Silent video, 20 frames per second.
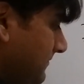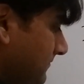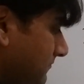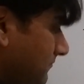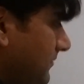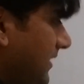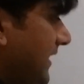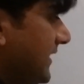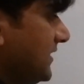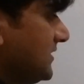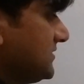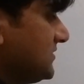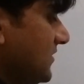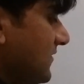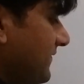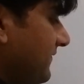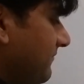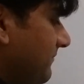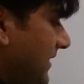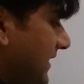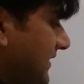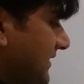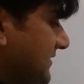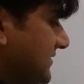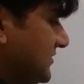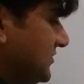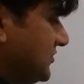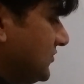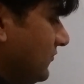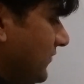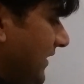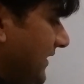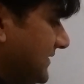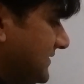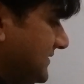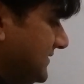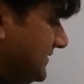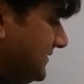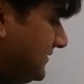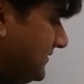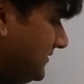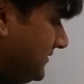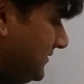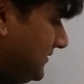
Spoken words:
minus of minus 2x.